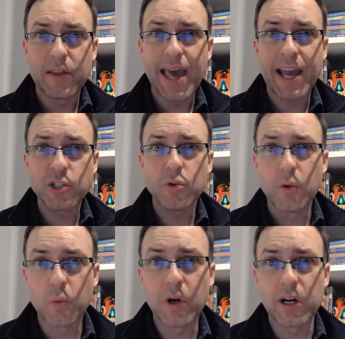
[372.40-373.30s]

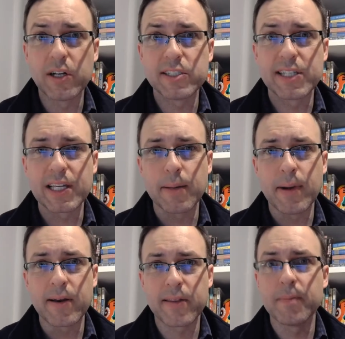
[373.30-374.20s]
actual words that come
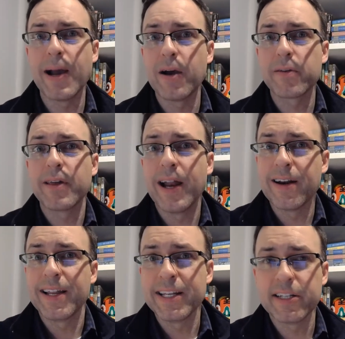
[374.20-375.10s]
out of their mouth
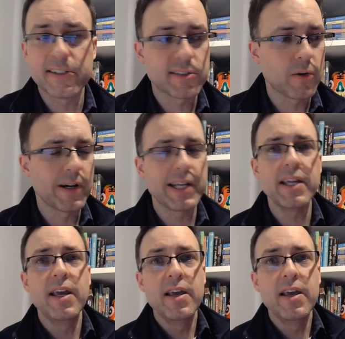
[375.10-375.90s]
are in your story,